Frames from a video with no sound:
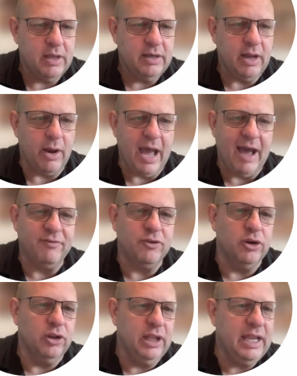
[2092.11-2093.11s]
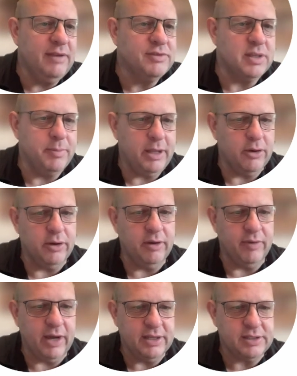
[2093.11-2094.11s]
Now, after it leaves the metering
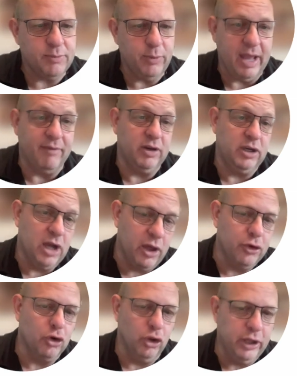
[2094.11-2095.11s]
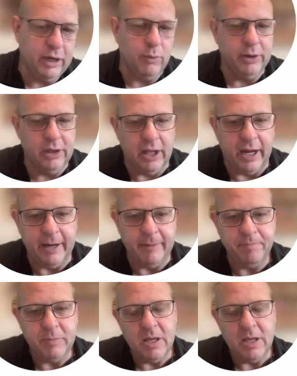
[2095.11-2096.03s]
device, we have another liquid line,